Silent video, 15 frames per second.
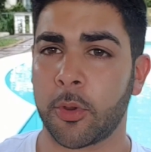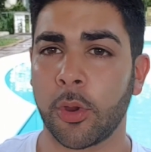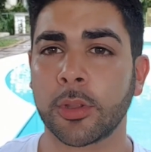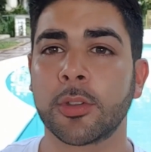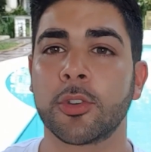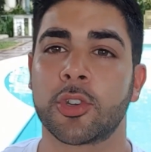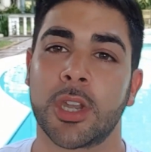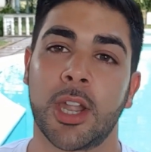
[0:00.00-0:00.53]

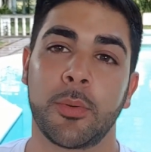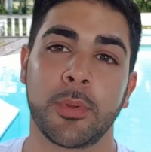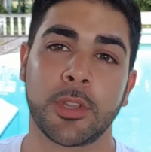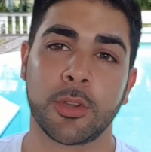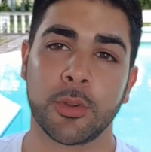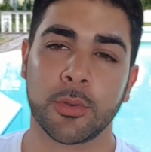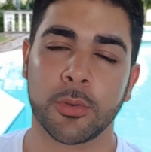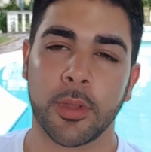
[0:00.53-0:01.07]
going to share
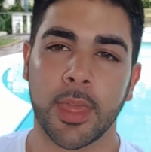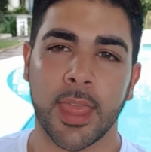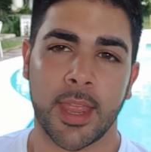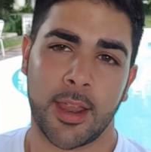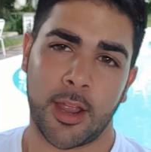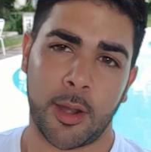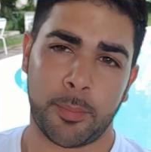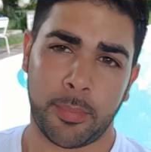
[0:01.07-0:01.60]
with you
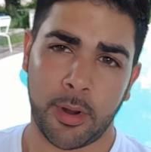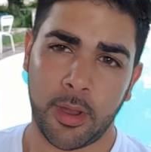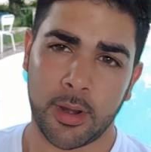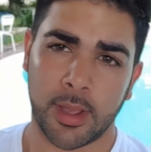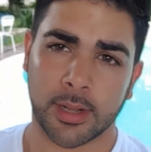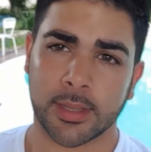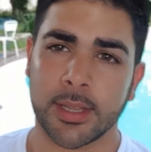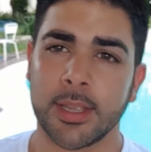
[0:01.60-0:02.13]
a
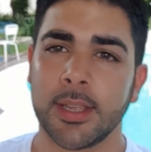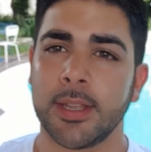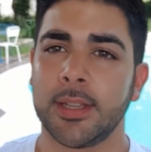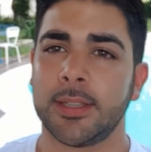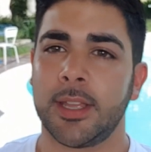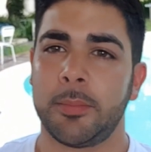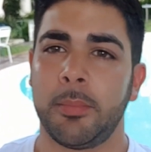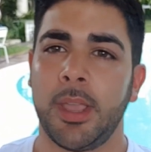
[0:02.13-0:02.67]
product
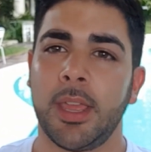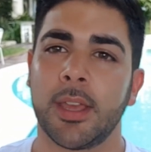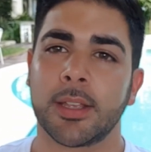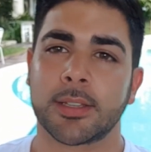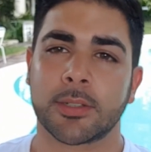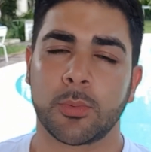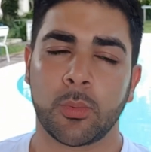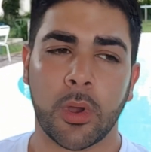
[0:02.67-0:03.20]
that made
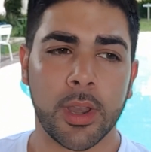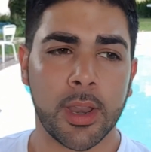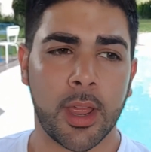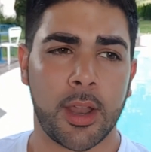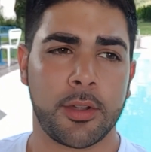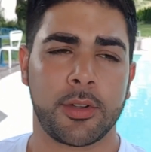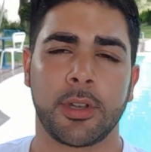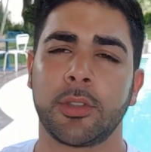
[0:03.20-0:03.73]
us
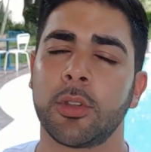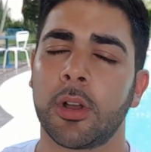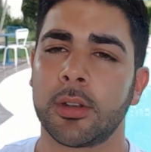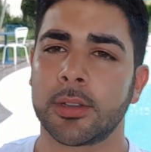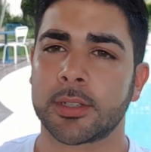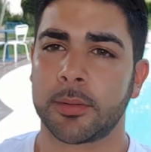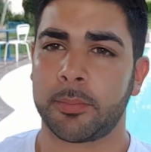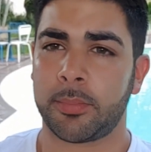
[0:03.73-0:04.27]

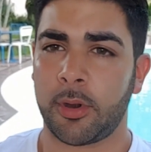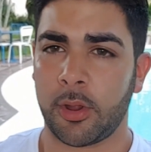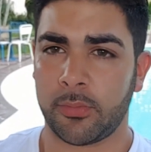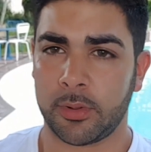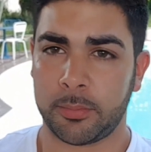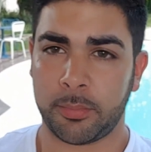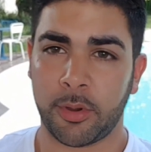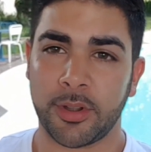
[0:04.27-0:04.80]
$100 in
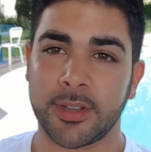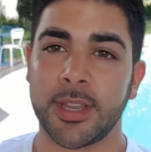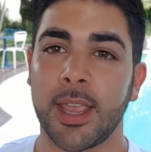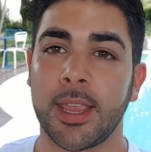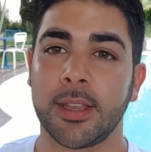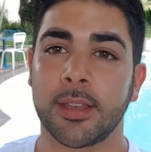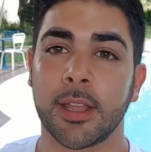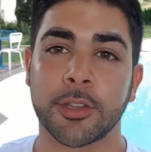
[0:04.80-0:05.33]
profit per
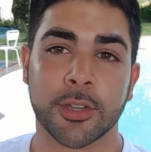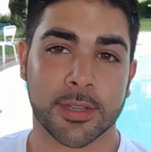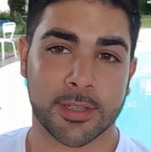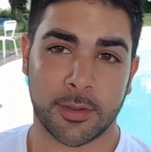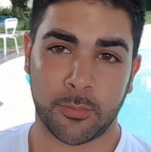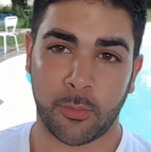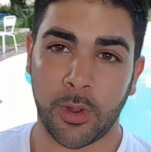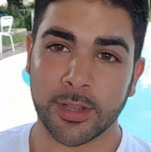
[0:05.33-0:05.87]
day, not
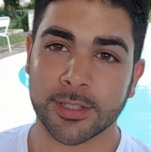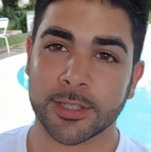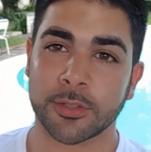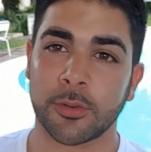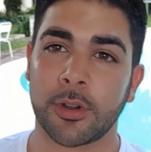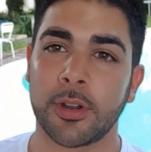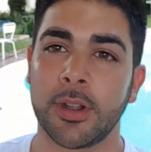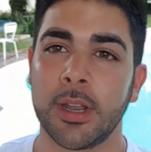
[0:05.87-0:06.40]
just in one
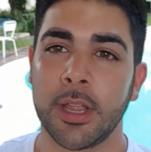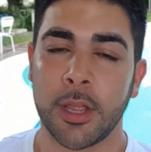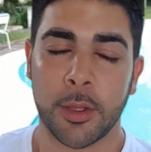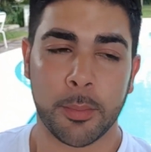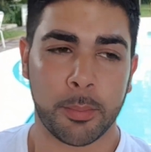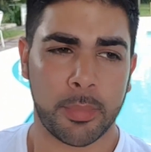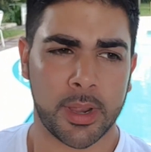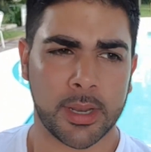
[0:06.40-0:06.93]
store,
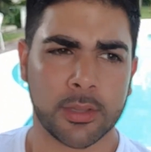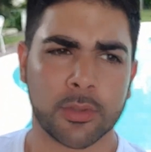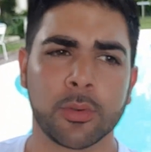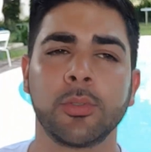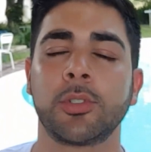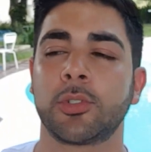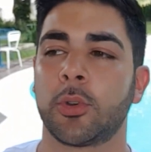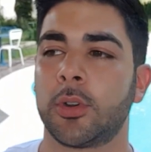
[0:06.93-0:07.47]
but in
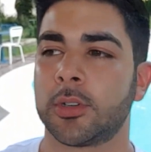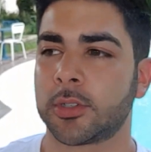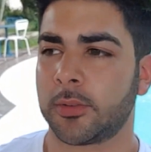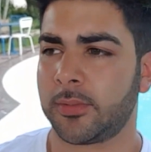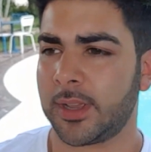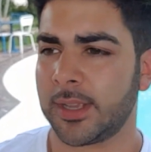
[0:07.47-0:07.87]
2 stores of